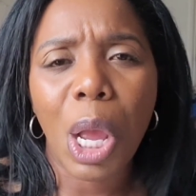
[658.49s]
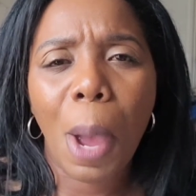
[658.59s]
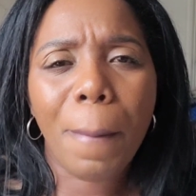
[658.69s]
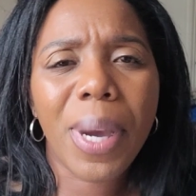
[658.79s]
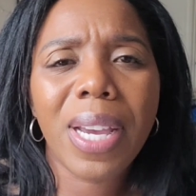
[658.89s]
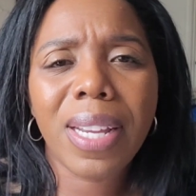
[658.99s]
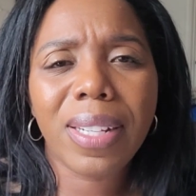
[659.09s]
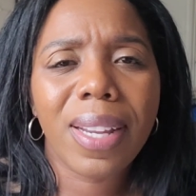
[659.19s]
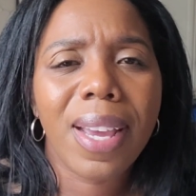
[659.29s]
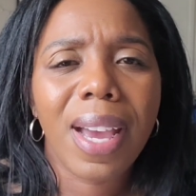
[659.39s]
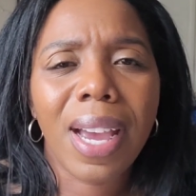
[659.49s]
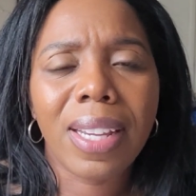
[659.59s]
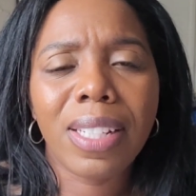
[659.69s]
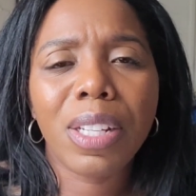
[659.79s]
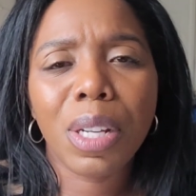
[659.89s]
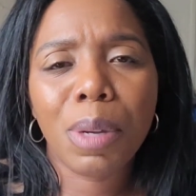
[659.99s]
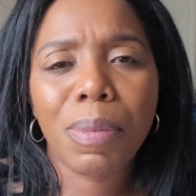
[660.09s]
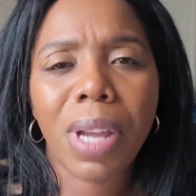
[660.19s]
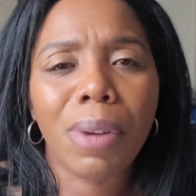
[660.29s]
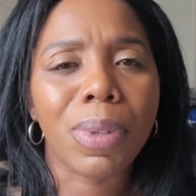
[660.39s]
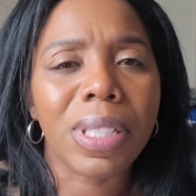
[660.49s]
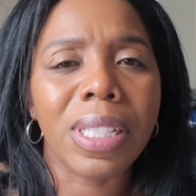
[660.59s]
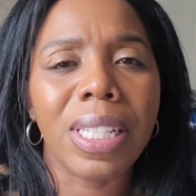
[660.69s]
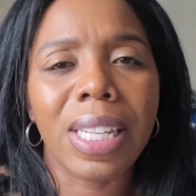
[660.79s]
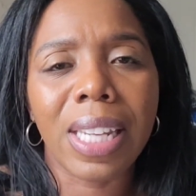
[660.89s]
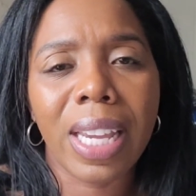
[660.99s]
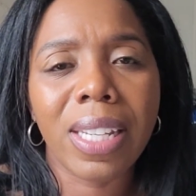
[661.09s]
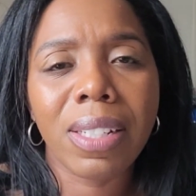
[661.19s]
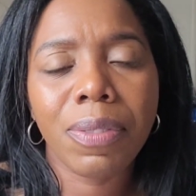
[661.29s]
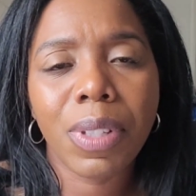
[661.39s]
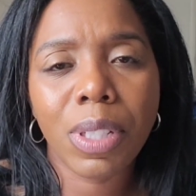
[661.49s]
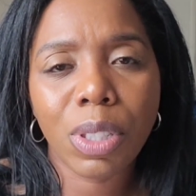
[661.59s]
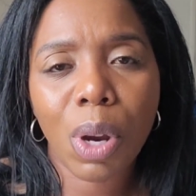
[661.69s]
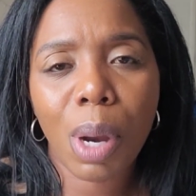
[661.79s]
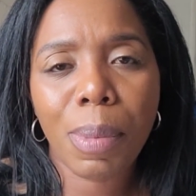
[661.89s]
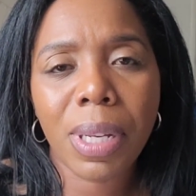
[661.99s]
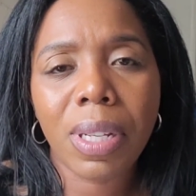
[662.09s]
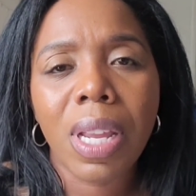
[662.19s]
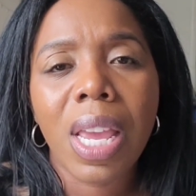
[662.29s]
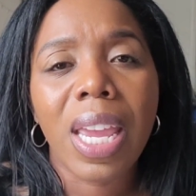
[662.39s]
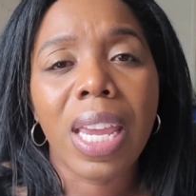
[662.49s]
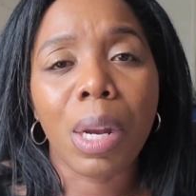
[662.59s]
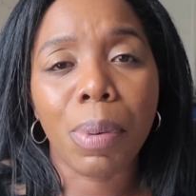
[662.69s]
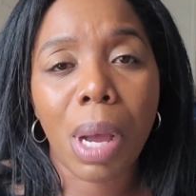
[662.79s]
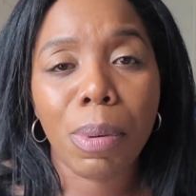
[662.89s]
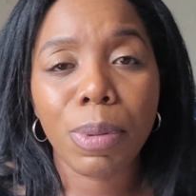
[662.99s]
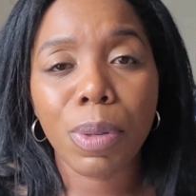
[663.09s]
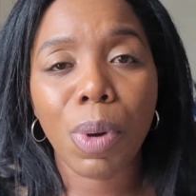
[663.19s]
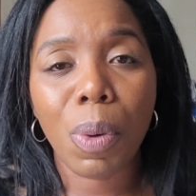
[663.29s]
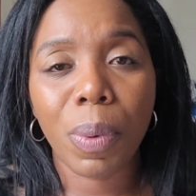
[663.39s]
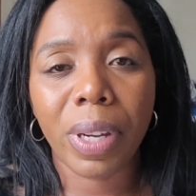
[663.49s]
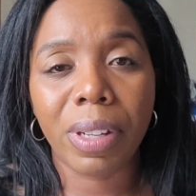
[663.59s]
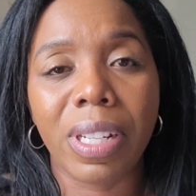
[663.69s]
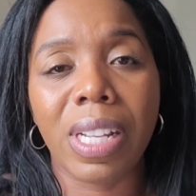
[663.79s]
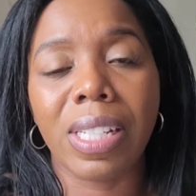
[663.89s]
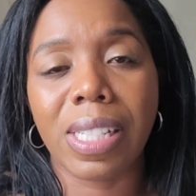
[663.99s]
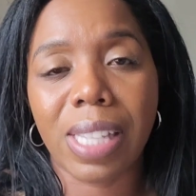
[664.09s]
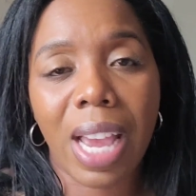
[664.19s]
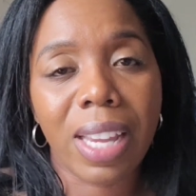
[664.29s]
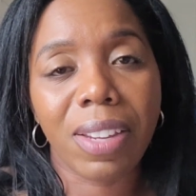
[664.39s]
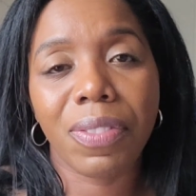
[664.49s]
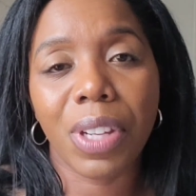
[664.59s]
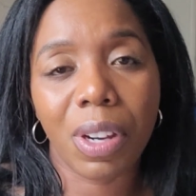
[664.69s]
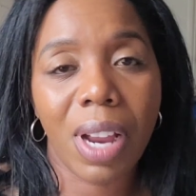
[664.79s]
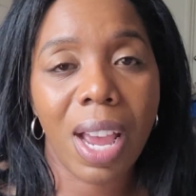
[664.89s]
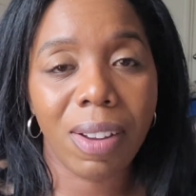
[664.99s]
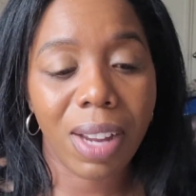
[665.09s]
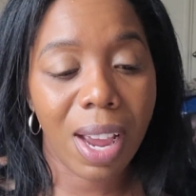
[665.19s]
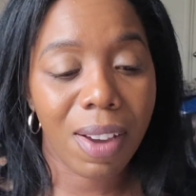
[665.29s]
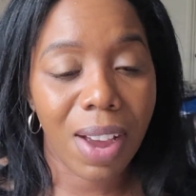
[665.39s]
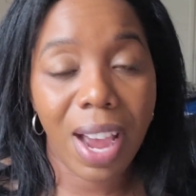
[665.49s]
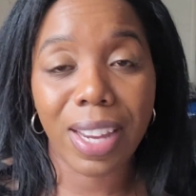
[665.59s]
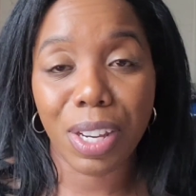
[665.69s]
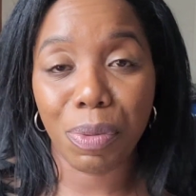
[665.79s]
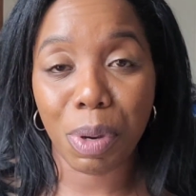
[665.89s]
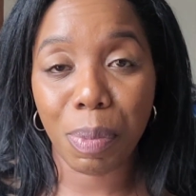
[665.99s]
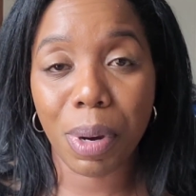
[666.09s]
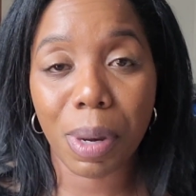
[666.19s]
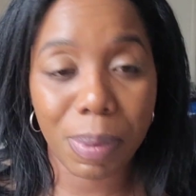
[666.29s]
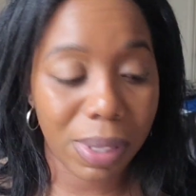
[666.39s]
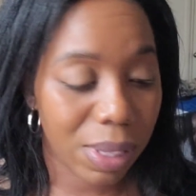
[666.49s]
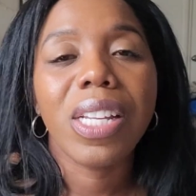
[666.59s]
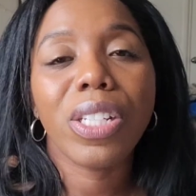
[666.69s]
But I ended up not really liking the finished garment, and I probably won't wear unless I can figure out how I can repurpose it.